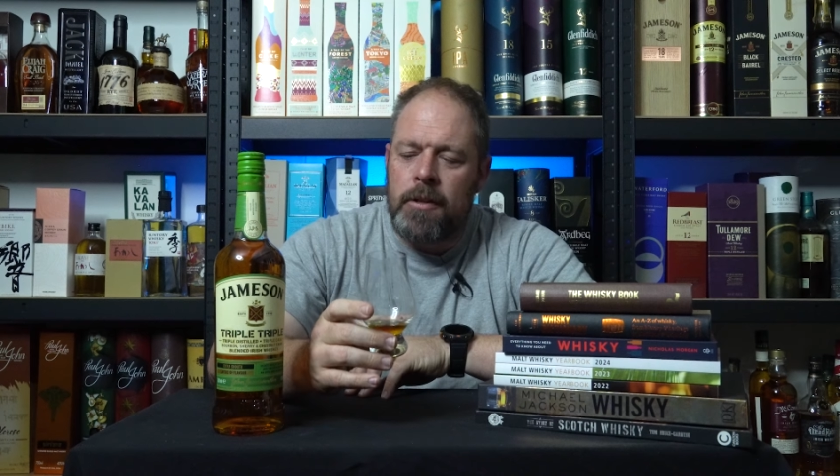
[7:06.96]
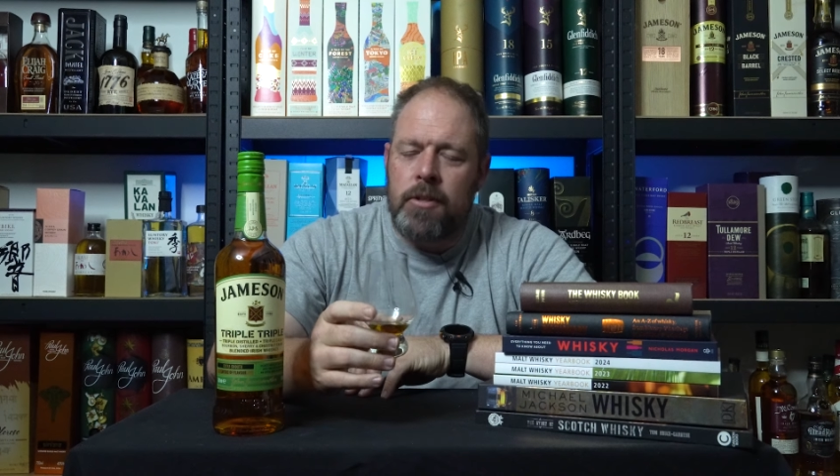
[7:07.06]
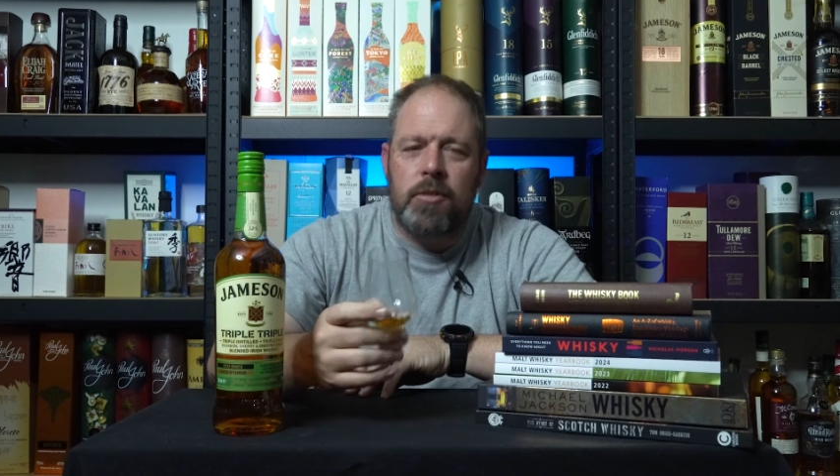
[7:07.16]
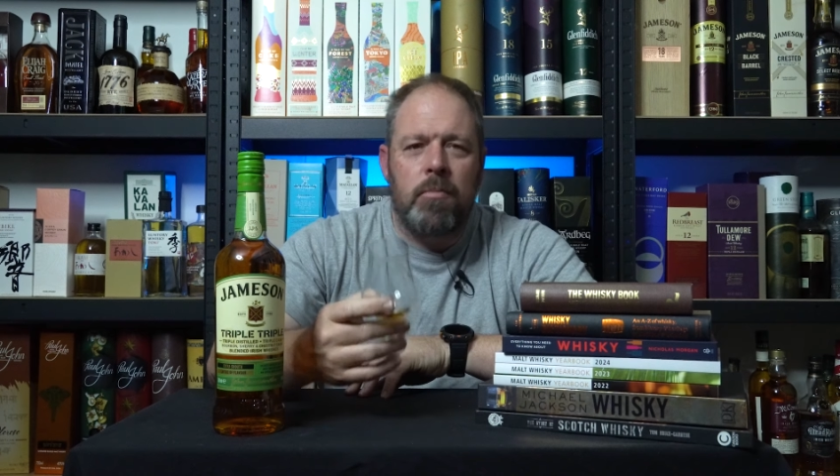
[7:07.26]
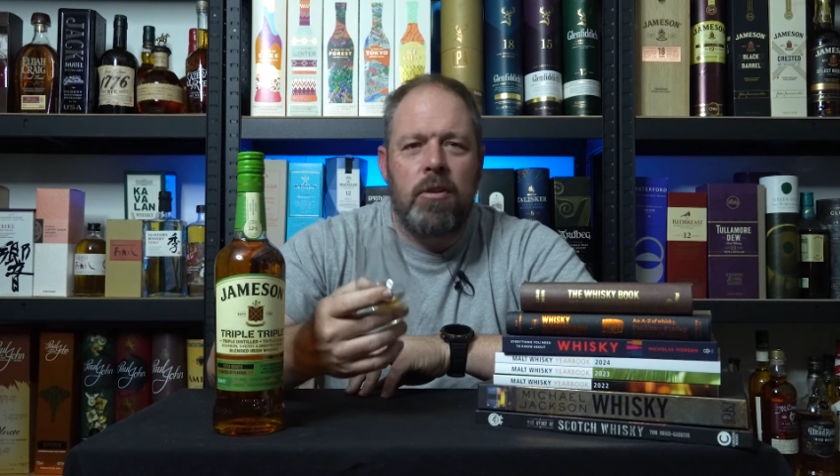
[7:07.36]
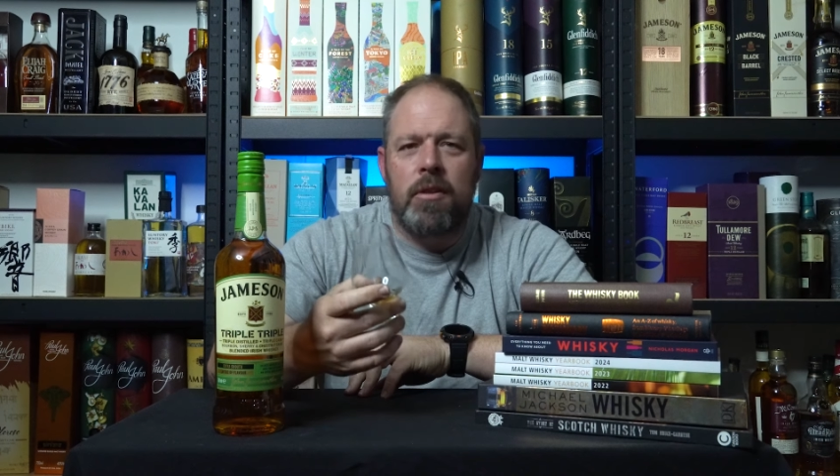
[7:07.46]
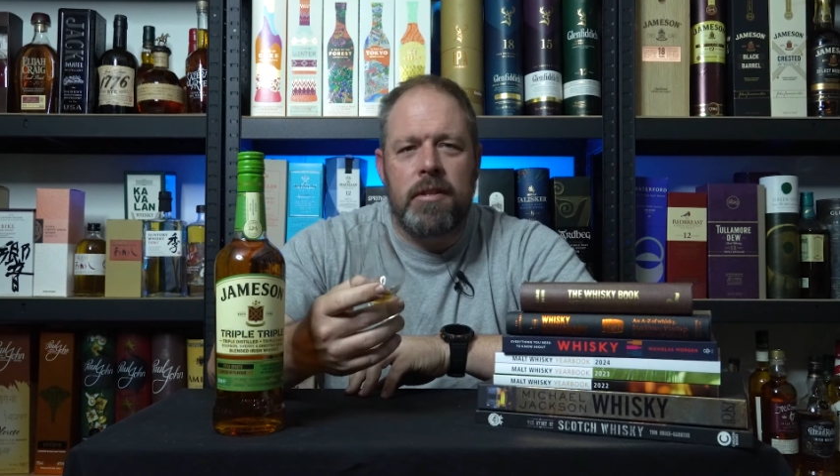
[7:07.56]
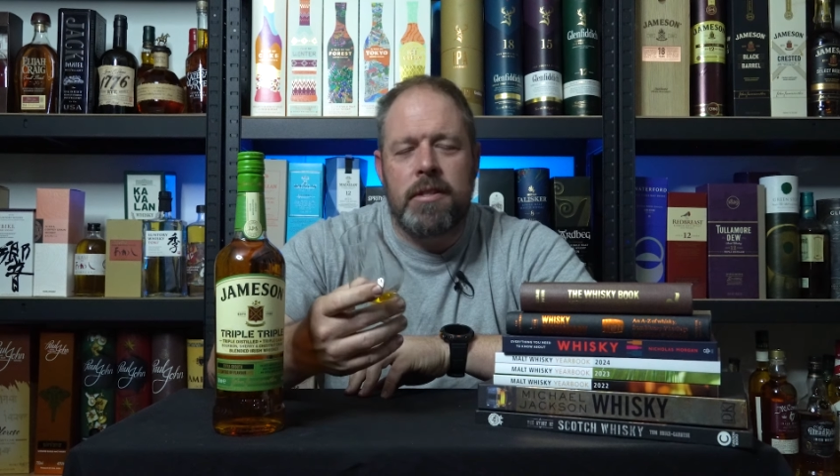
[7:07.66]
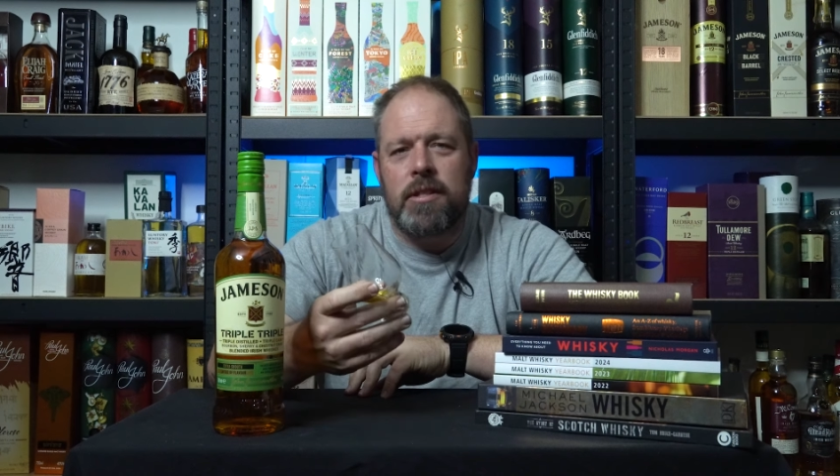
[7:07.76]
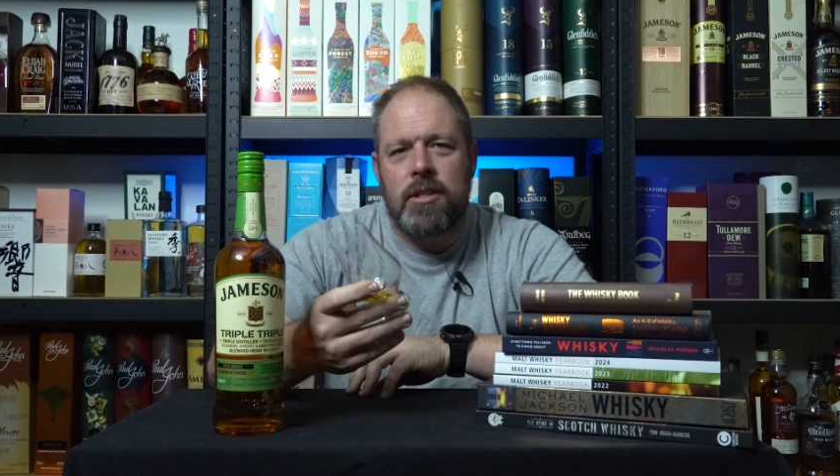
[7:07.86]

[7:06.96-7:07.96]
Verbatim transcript: the smoothness is